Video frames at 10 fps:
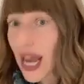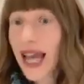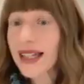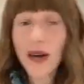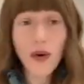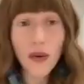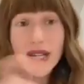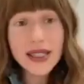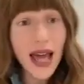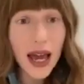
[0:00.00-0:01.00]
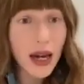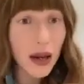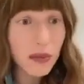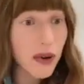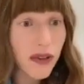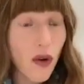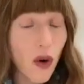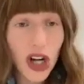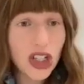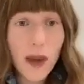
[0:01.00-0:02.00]
It's like what we said
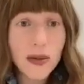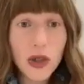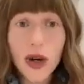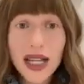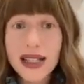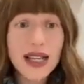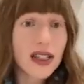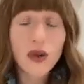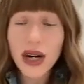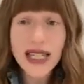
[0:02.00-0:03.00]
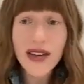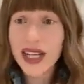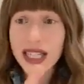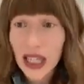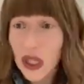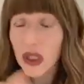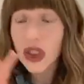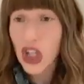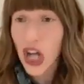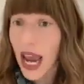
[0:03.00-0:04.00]
before in chapter 26 and 27, guilt,
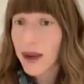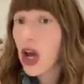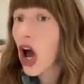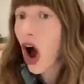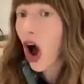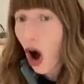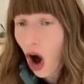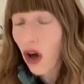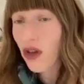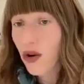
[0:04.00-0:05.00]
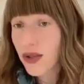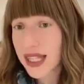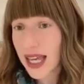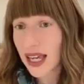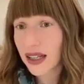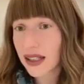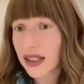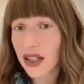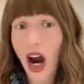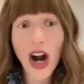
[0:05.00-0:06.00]
shame, all those things
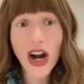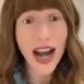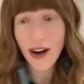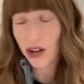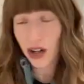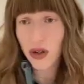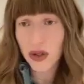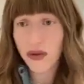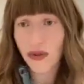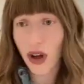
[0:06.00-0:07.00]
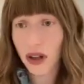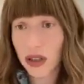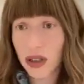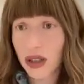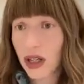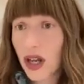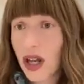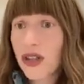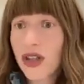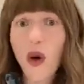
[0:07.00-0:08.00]
are never useful.
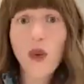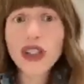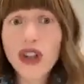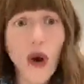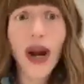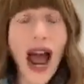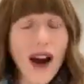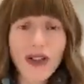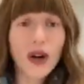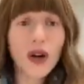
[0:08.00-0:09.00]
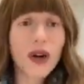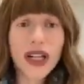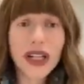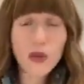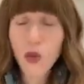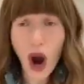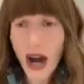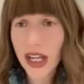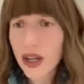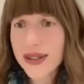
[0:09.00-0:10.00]
So we don't ever
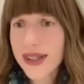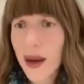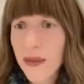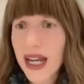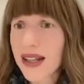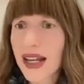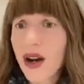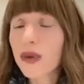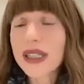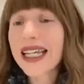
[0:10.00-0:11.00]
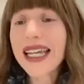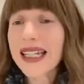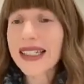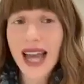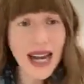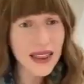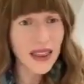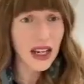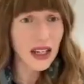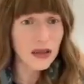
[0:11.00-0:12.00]
want to use them because they don't lead to
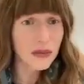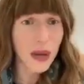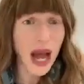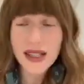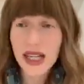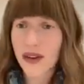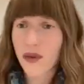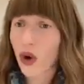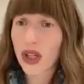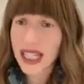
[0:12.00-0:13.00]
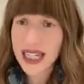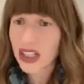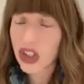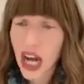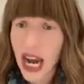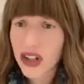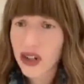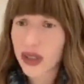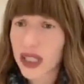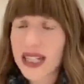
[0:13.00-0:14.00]
anything positive or lead to change
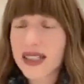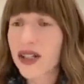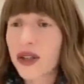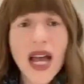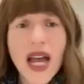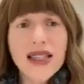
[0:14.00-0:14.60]
or lead to